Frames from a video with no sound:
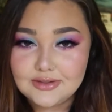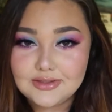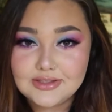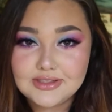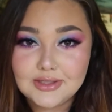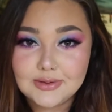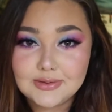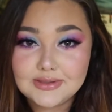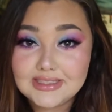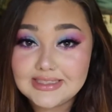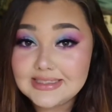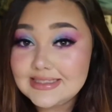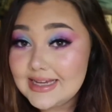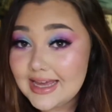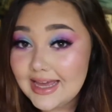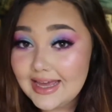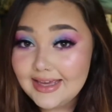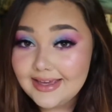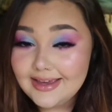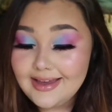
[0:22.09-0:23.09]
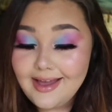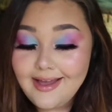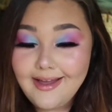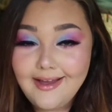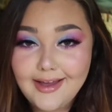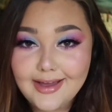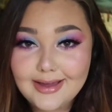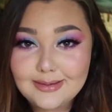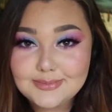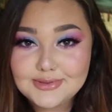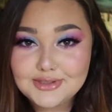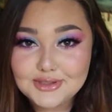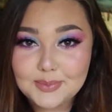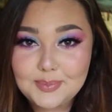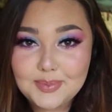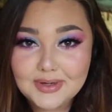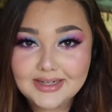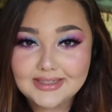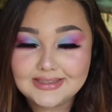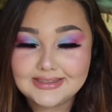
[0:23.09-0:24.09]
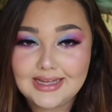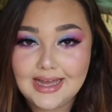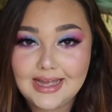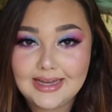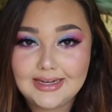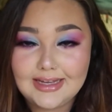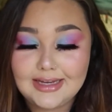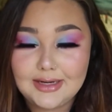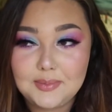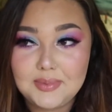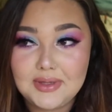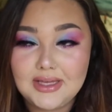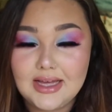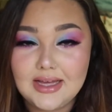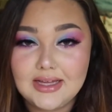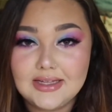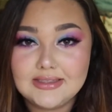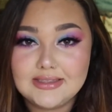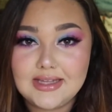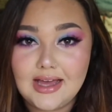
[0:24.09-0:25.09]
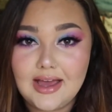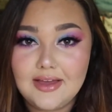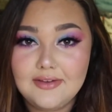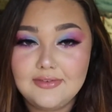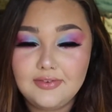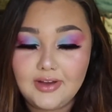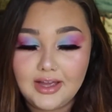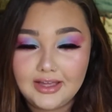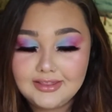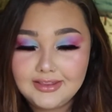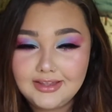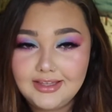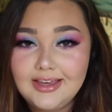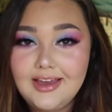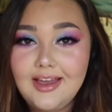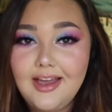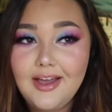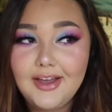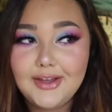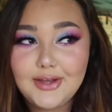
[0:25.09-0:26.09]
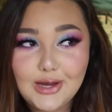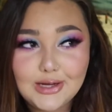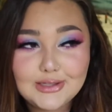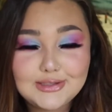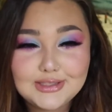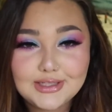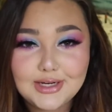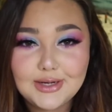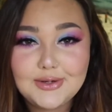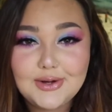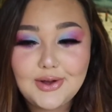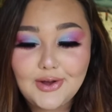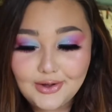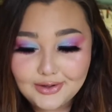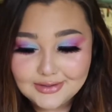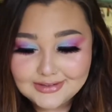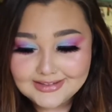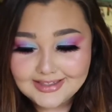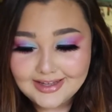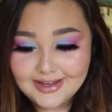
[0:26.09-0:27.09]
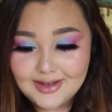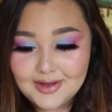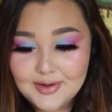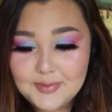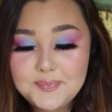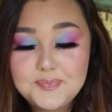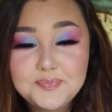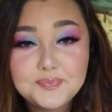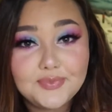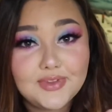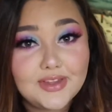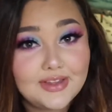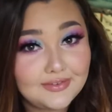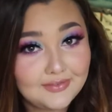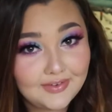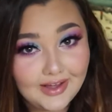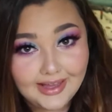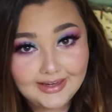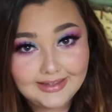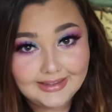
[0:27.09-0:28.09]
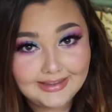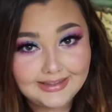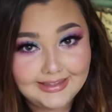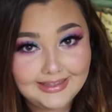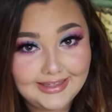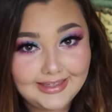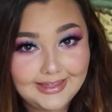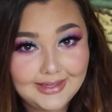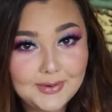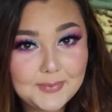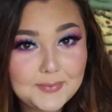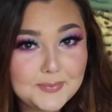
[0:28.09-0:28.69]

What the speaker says: So today I'm super excited because I finally got to go to Ulta, finally.